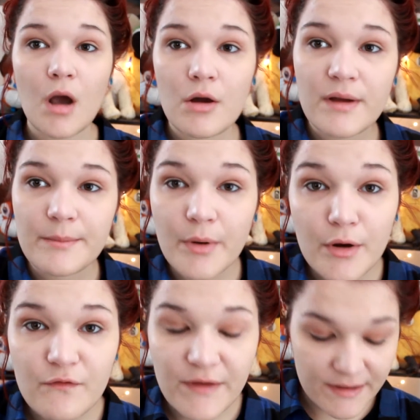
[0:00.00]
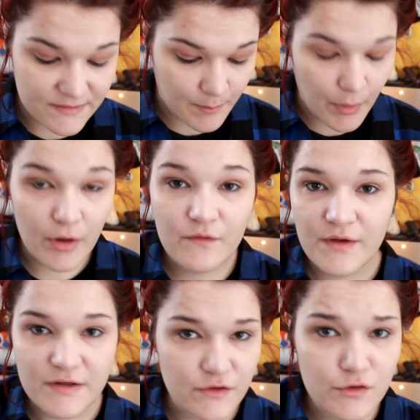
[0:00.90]
Alright, perfect,
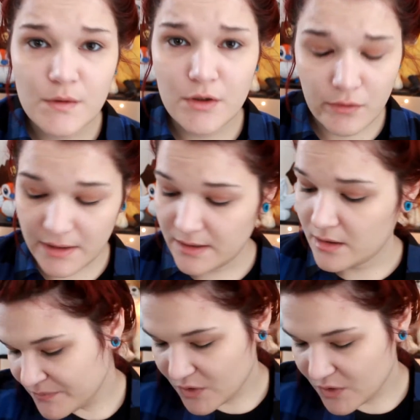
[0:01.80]
perfect, you're doing great.